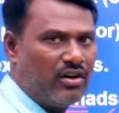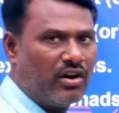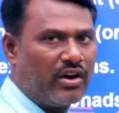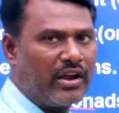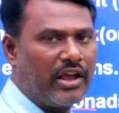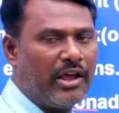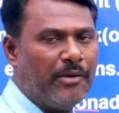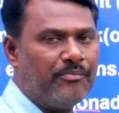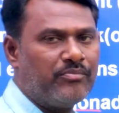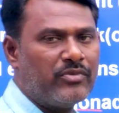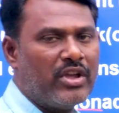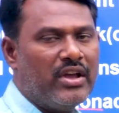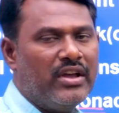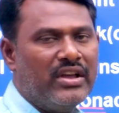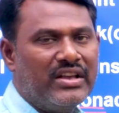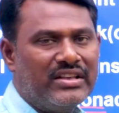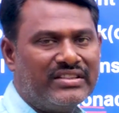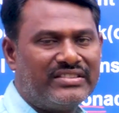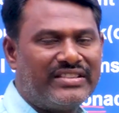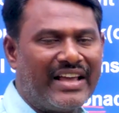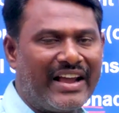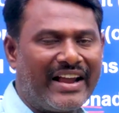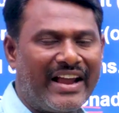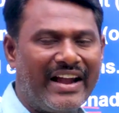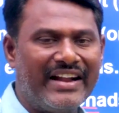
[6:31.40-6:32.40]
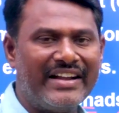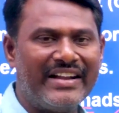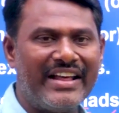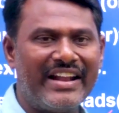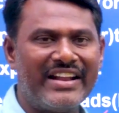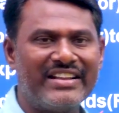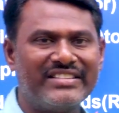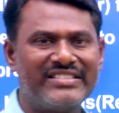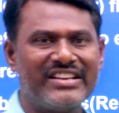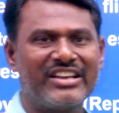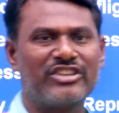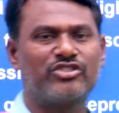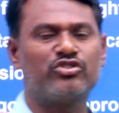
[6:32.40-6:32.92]
Okay.
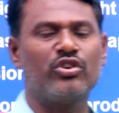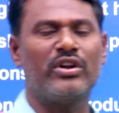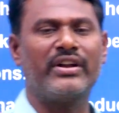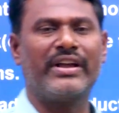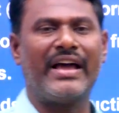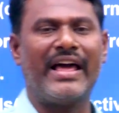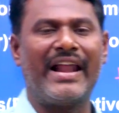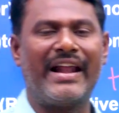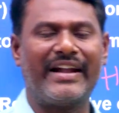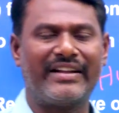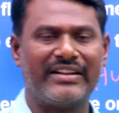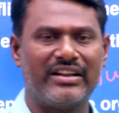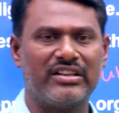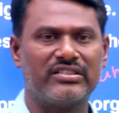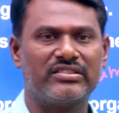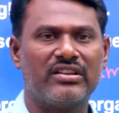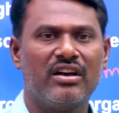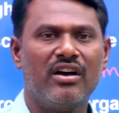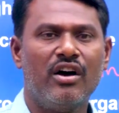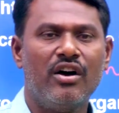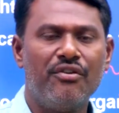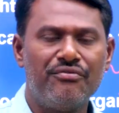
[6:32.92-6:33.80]
Secondary sexual characters,